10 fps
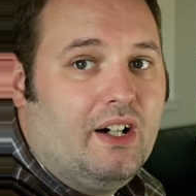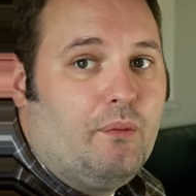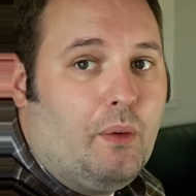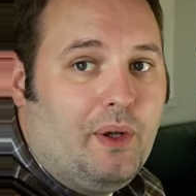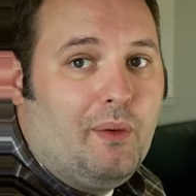
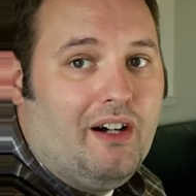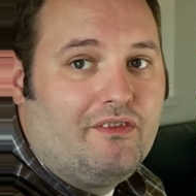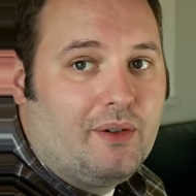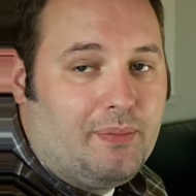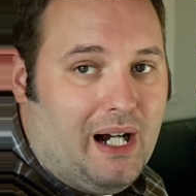what we want
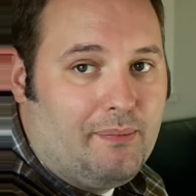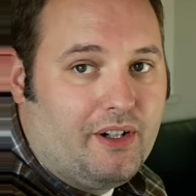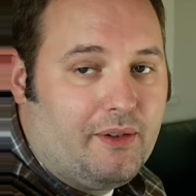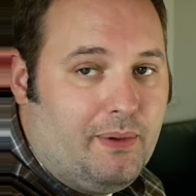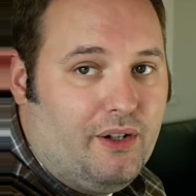for proper
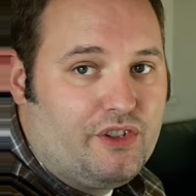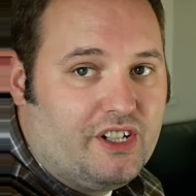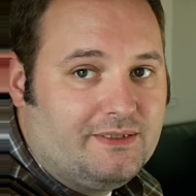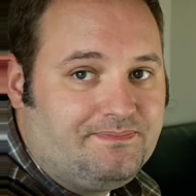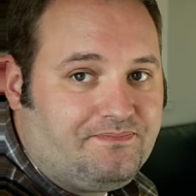exposure,